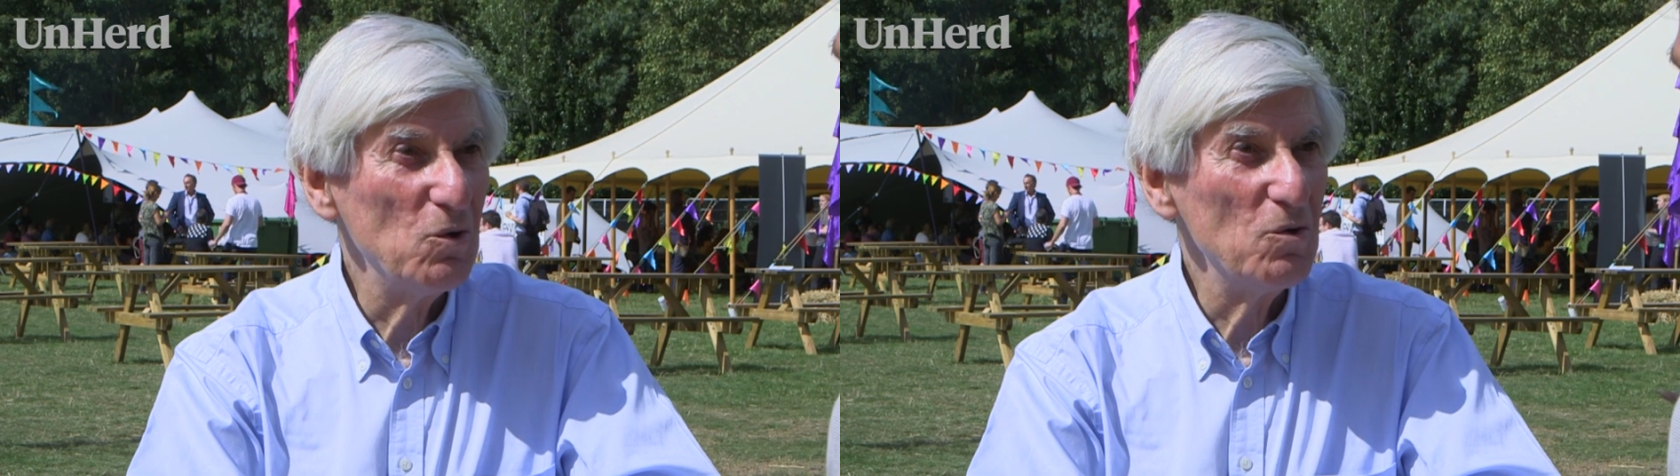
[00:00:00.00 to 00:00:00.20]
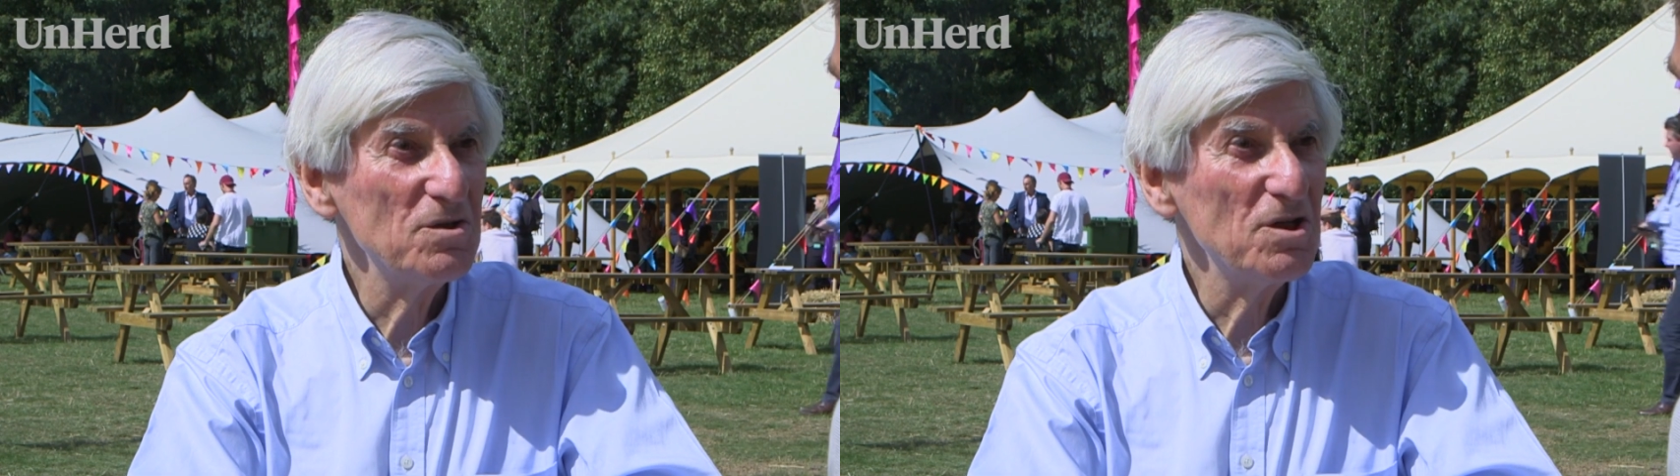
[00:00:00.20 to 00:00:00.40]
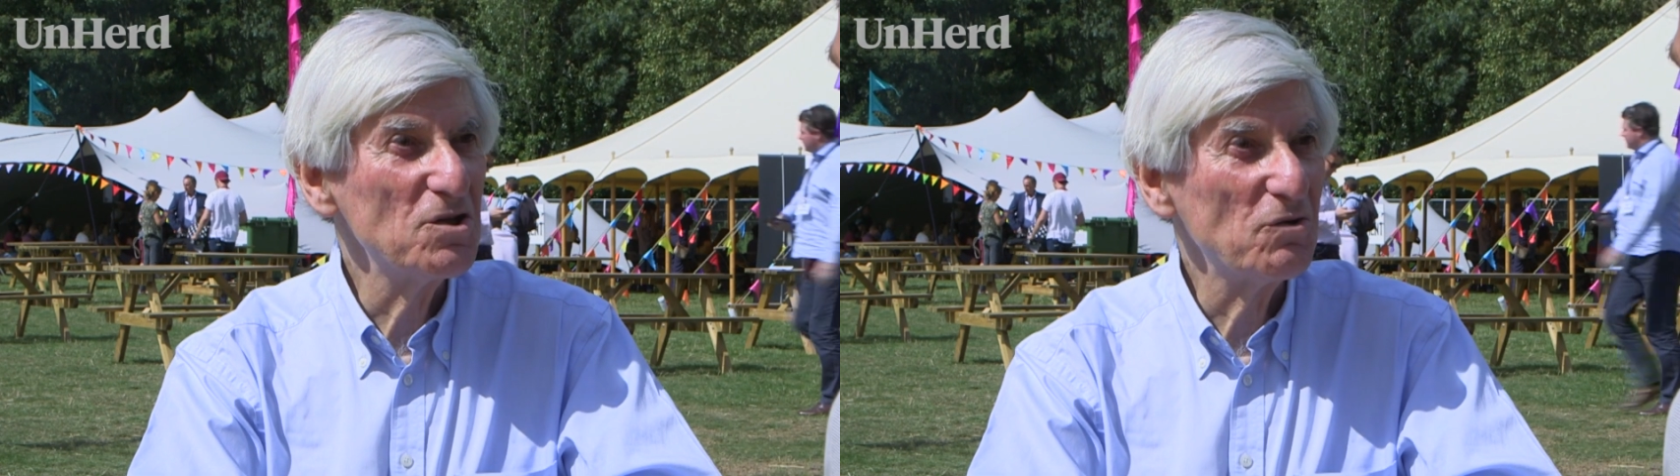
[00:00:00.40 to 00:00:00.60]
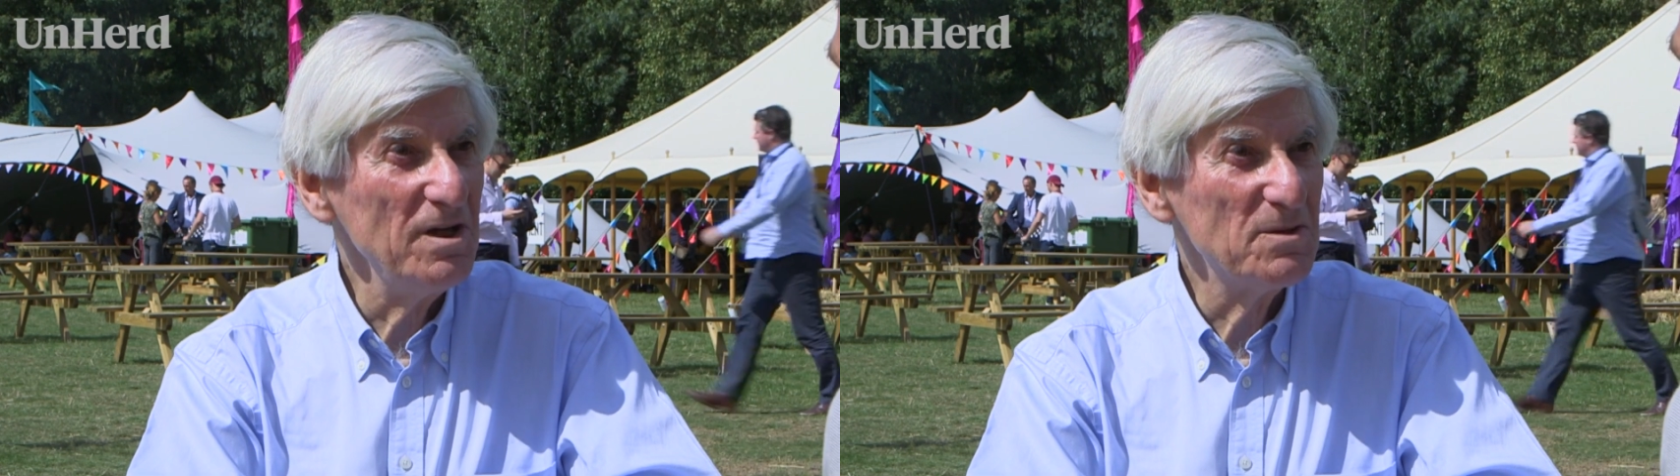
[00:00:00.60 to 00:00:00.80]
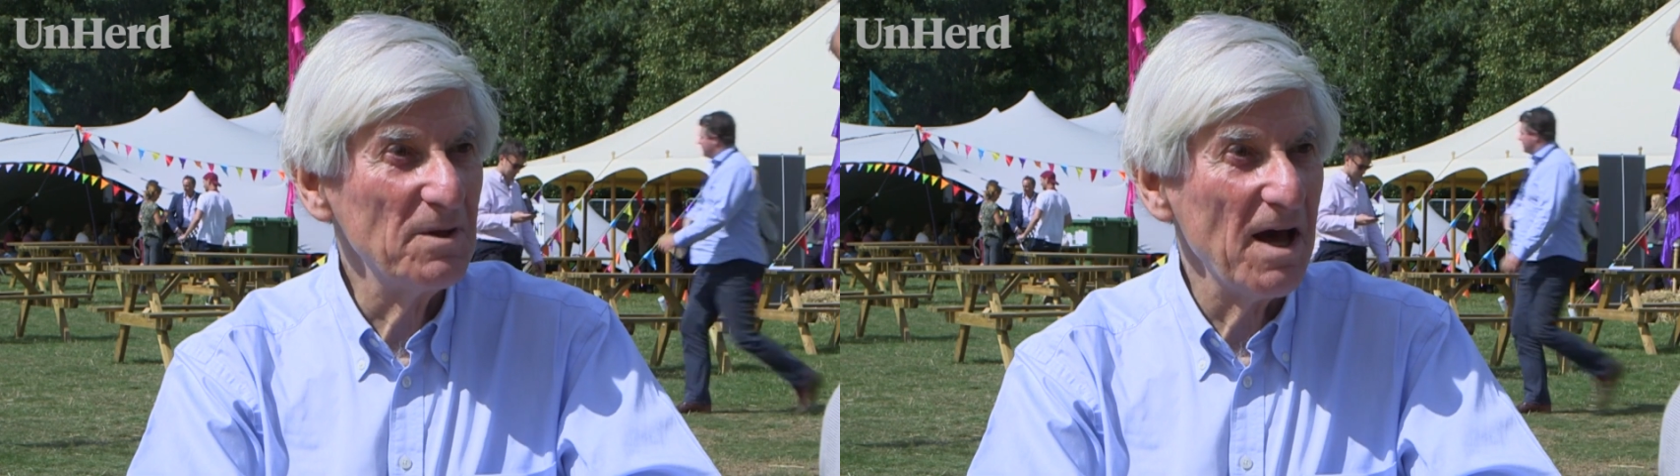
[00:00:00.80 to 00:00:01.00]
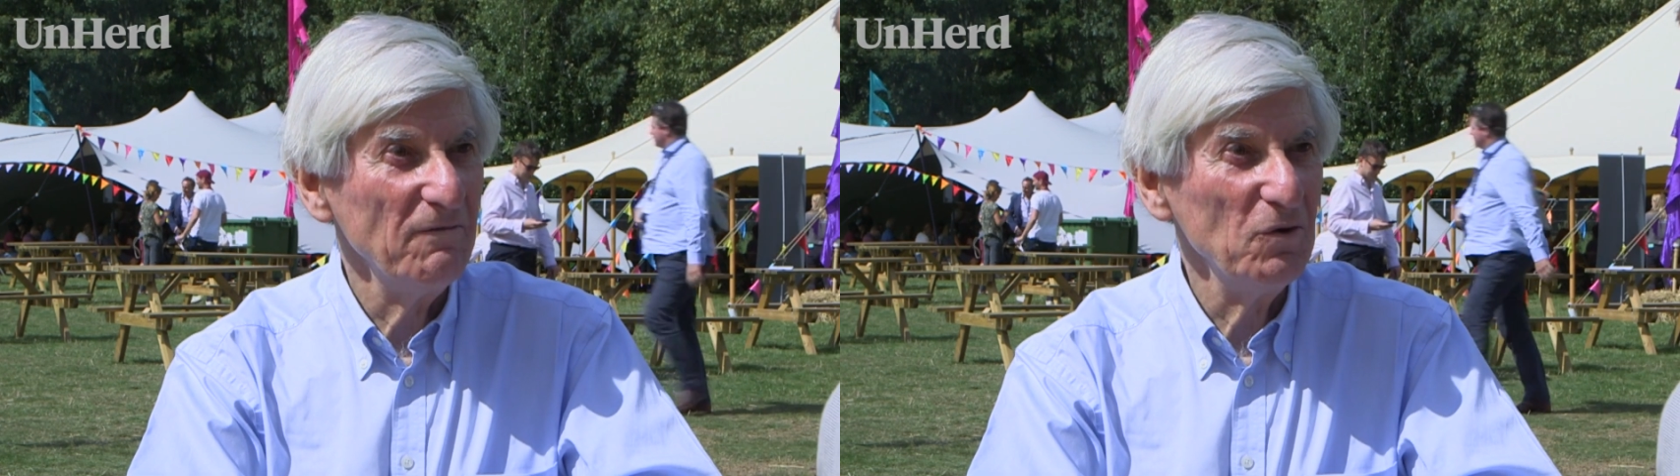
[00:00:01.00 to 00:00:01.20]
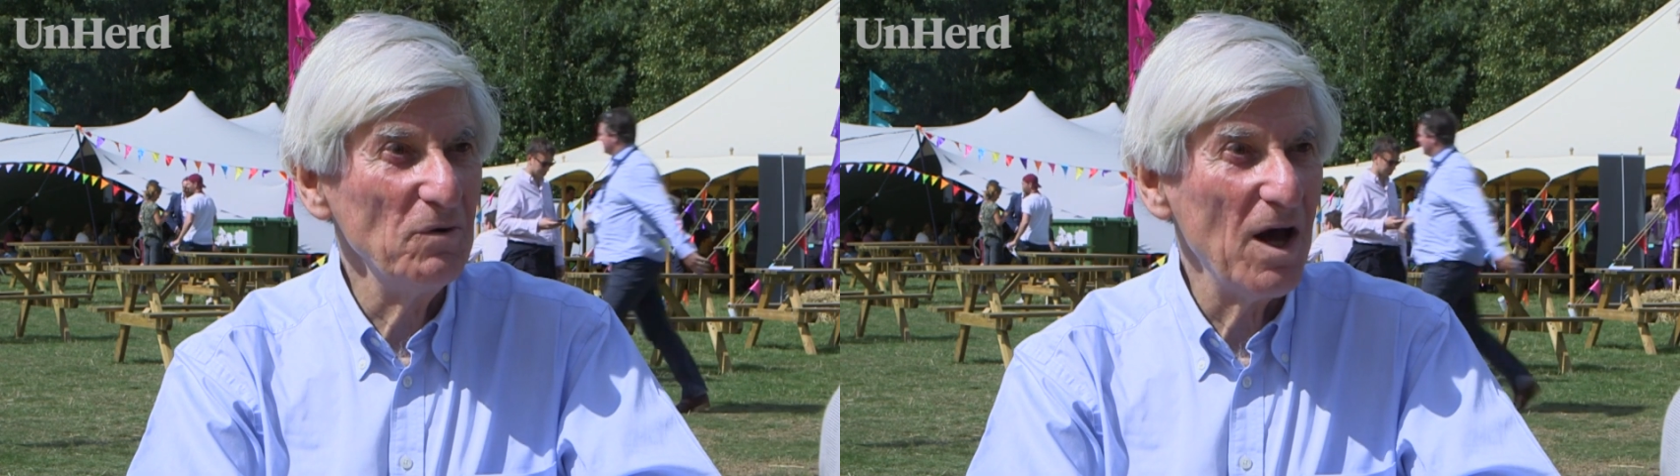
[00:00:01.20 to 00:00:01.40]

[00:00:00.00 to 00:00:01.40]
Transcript: Court, disagrees with that view.